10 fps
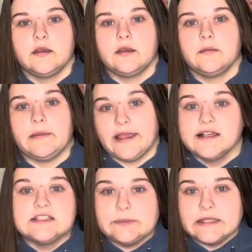my
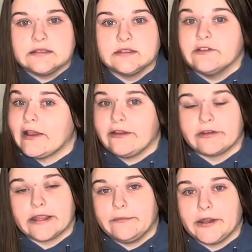husband, if I ever
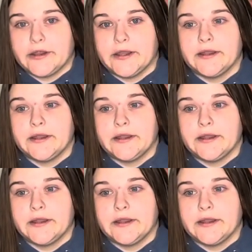get married.